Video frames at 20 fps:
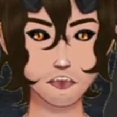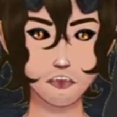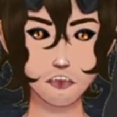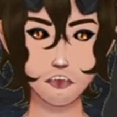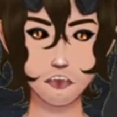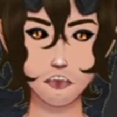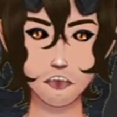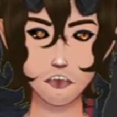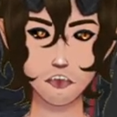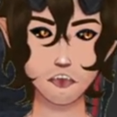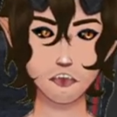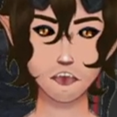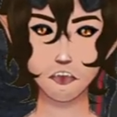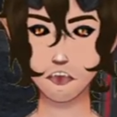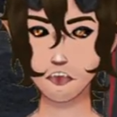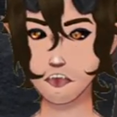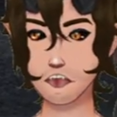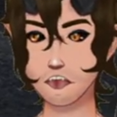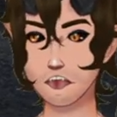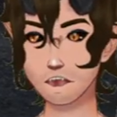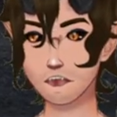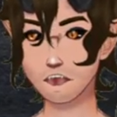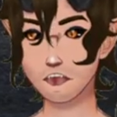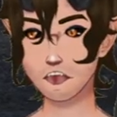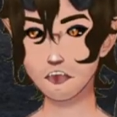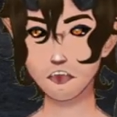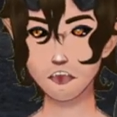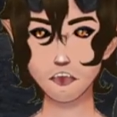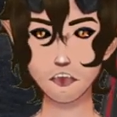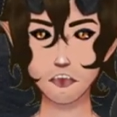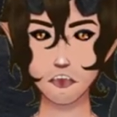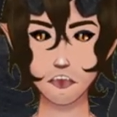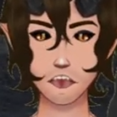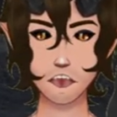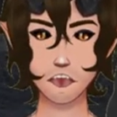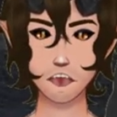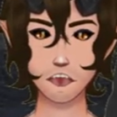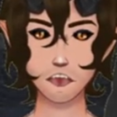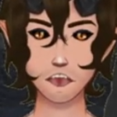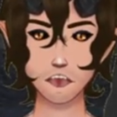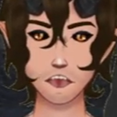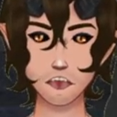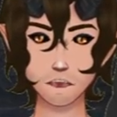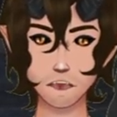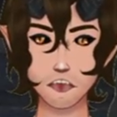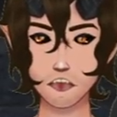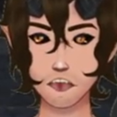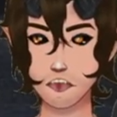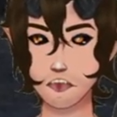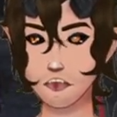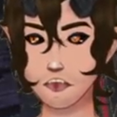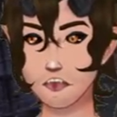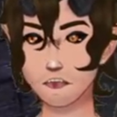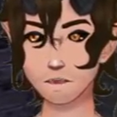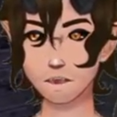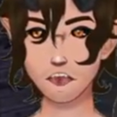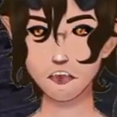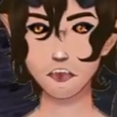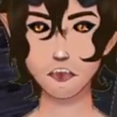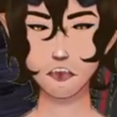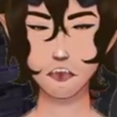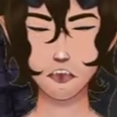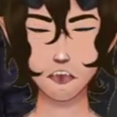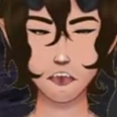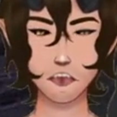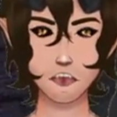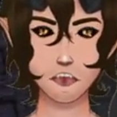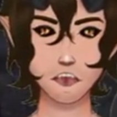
I didn't know I could do that. What the fuck?